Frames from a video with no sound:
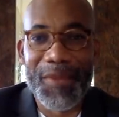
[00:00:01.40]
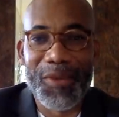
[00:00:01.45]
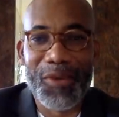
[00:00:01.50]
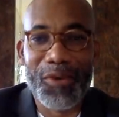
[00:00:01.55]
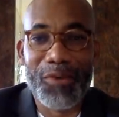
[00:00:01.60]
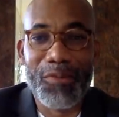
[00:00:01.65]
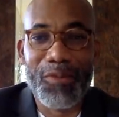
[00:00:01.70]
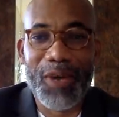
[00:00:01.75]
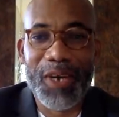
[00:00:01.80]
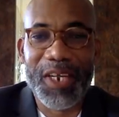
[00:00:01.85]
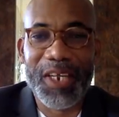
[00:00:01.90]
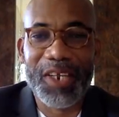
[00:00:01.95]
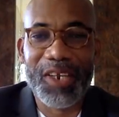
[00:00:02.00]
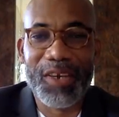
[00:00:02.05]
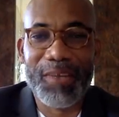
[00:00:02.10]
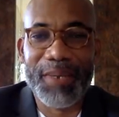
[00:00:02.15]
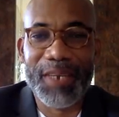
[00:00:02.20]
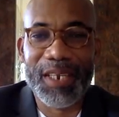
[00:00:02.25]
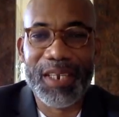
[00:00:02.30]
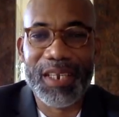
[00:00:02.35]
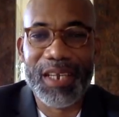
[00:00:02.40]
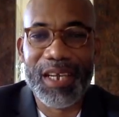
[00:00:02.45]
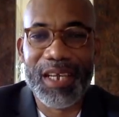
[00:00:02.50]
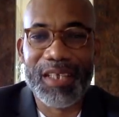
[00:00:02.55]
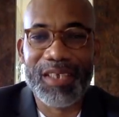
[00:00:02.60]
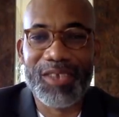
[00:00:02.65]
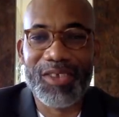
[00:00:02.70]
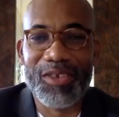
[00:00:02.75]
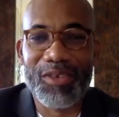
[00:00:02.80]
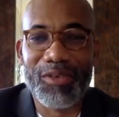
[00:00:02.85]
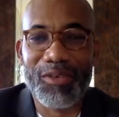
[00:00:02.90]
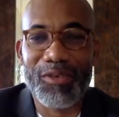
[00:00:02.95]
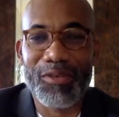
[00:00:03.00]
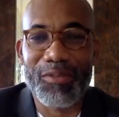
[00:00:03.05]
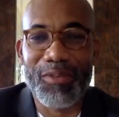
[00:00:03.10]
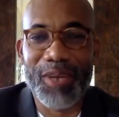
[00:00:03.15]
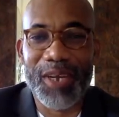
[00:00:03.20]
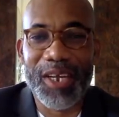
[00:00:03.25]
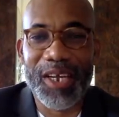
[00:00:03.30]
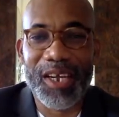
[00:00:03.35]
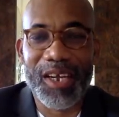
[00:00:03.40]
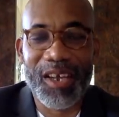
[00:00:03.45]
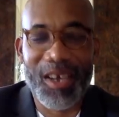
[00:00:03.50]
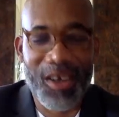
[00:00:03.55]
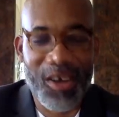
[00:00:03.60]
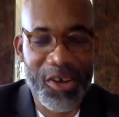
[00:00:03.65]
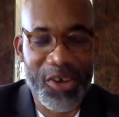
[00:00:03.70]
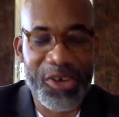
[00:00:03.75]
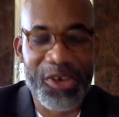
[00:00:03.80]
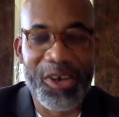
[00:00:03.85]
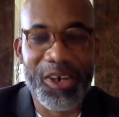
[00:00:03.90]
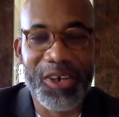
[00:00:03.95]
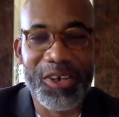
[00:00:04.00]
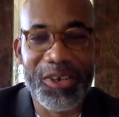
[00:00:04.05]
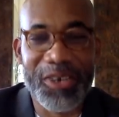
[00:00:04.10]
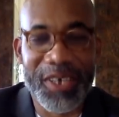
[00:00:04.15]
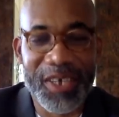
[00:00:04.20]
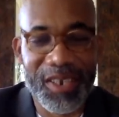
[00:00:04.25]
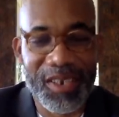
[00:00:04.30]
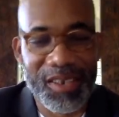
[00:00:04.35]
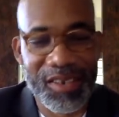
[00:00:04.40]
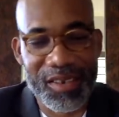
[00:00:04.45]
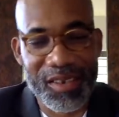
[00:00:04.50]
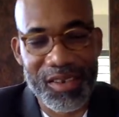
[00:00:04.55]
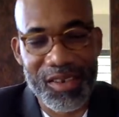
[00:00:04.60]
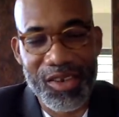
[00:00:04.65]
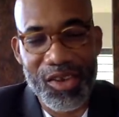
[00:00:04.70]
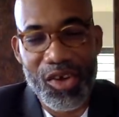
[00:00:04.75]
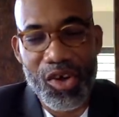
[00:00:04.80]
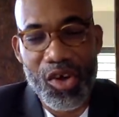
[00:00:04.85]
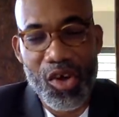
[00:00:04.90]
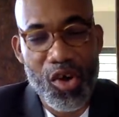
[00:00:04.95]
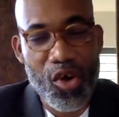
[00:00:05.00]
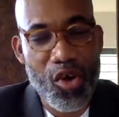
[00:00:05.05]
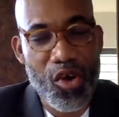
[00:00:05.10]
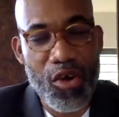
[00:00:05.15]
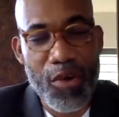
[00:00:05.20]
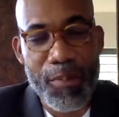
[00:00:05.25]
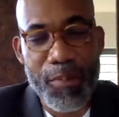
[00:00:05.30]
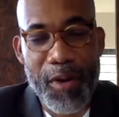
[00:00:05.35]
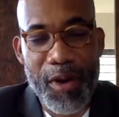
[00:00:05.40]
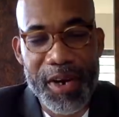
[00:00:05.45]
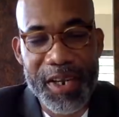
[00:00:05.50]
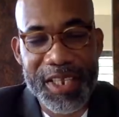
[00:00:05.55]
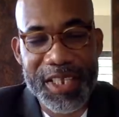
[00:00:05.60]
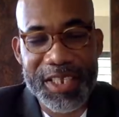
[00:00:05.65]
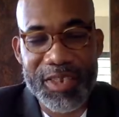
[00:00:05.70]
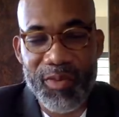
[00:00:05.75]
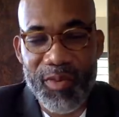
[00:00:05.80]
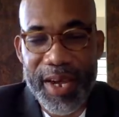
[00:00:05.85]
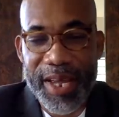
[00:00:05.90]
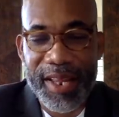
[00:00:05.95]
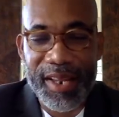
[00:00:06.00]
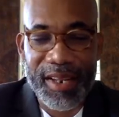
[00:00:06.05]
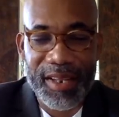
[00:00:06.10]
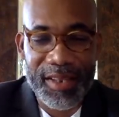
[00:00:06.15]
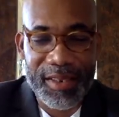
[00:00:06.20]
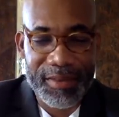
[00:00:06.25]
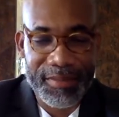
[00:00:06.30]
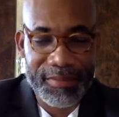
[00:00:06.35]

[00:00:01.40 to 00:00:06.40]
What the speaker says: Good morning, Dominicans. Good morning. How are you all doing? Hope all is well.